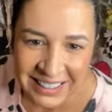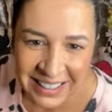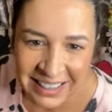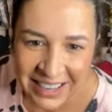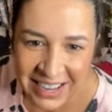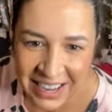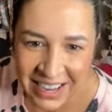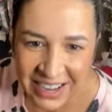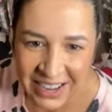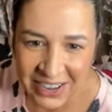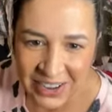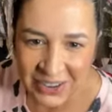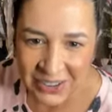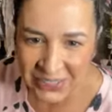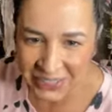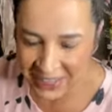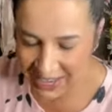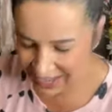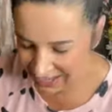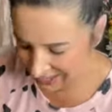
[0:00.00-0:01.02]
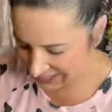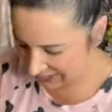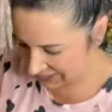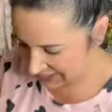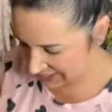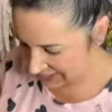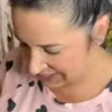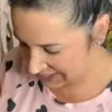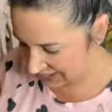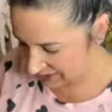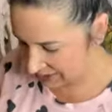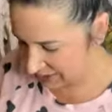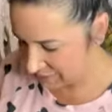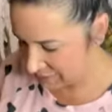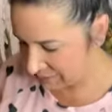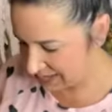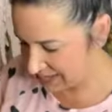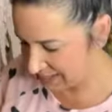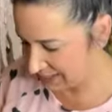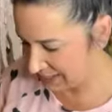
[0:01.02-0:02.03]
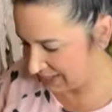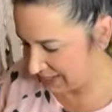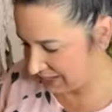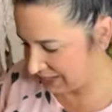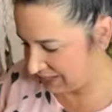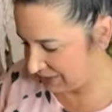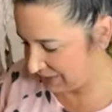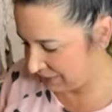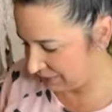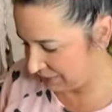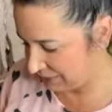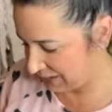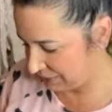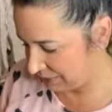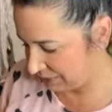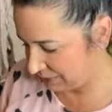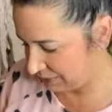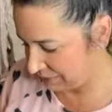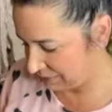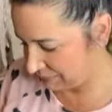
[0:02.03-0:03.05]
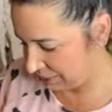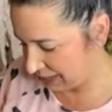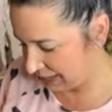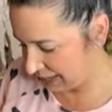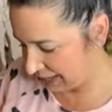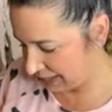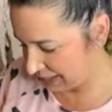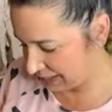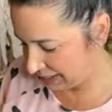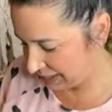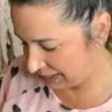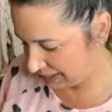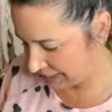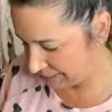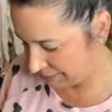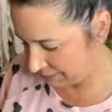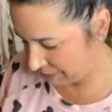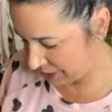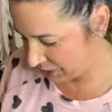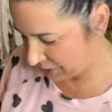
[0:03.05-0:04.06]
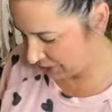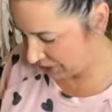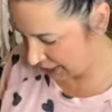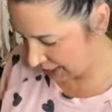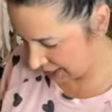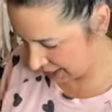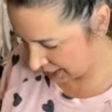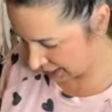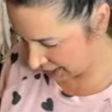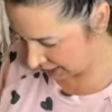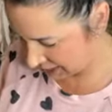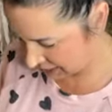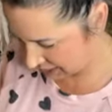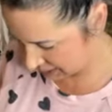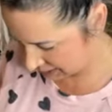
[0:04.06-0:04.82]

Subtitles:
Oh, thank you, Sarah. Me too. That was a pain in the booty.